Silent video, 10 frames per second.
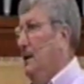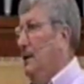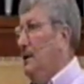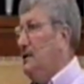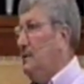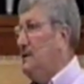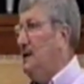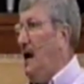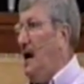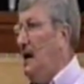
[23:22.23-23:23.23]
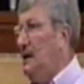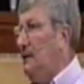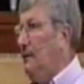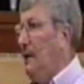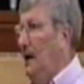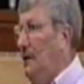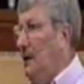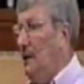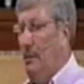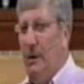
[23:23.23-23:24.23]
this was an act of faith on
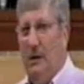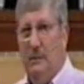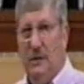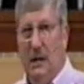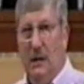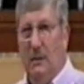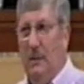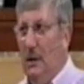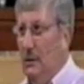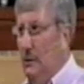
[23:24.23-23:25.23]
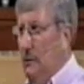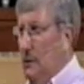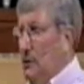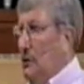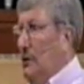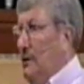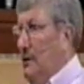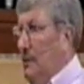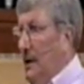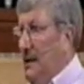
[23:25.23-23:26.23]
the part of Jacob to ensure that the
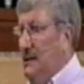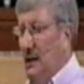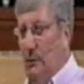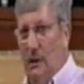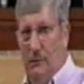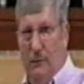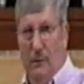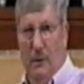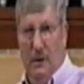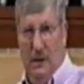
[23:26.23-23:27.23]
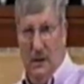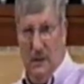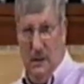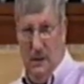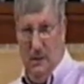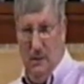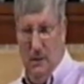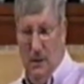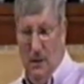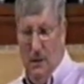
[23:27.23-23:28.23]
blessing went forward and continued.
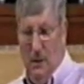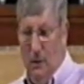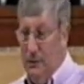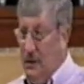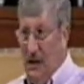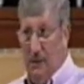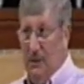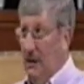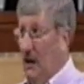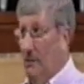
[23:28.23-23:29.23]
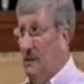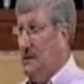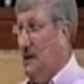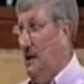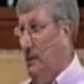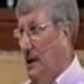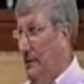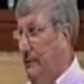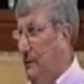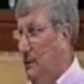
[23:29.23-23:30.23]
Old Jacob didn't have much time left.
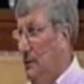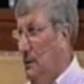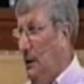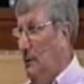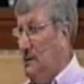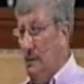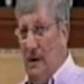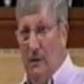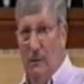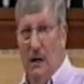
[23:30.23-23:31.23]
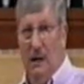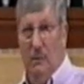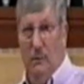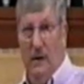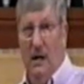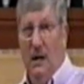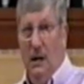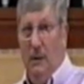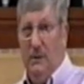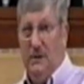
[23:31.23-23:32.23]
He was about ready to move on.
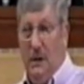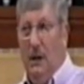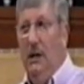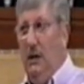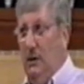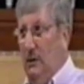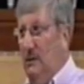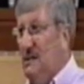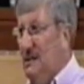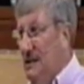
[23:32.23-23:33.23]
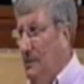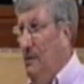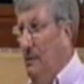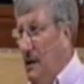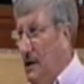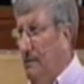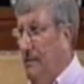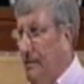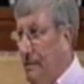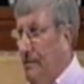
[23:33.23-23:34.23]
It was all he could do to sit up in bed.
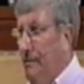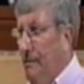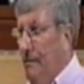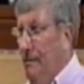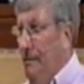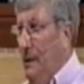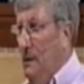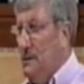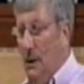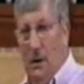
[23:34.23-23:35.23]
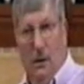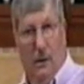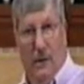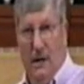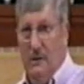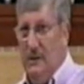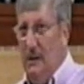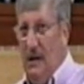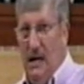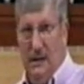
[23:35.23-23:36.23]
It was all the energy that he
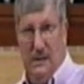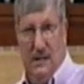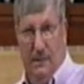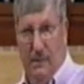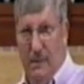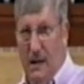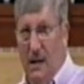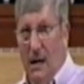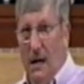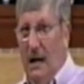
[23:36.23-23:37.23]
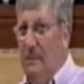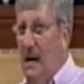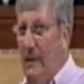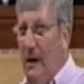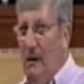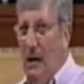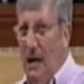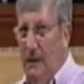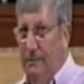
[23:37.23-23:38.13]
had to sit up in bed. I'm not there yet,